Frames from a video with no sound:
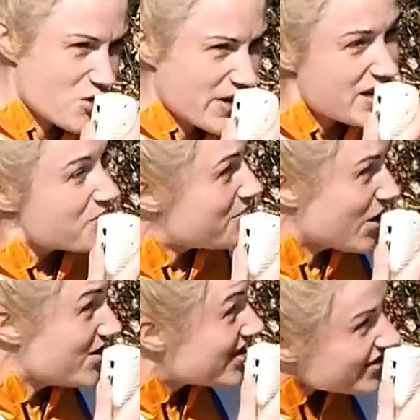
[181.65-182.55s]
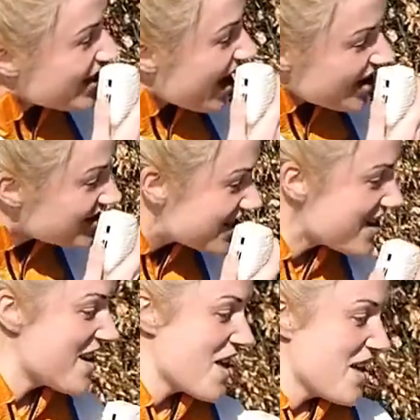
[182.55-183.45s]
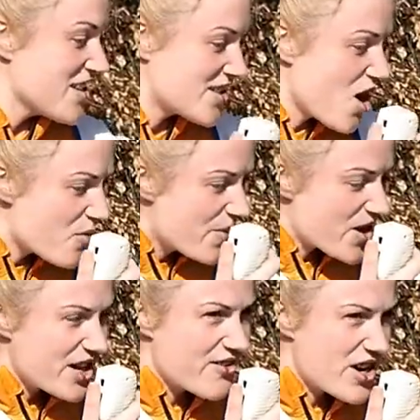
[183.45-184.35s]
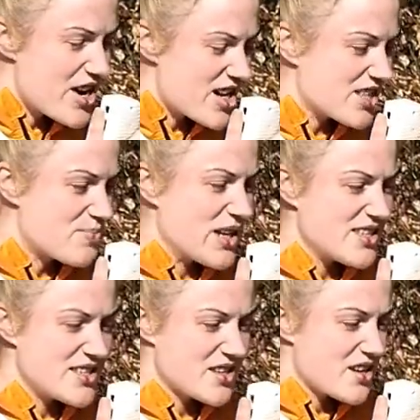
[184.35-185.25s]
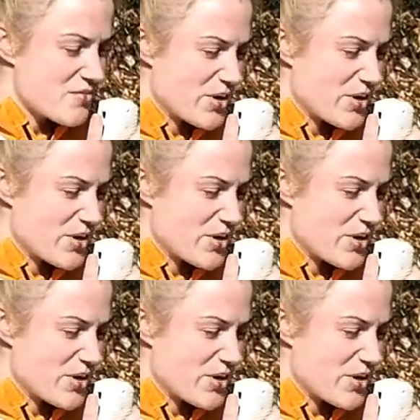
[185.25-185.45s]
we? Buns at the end. So, buggy runners, please be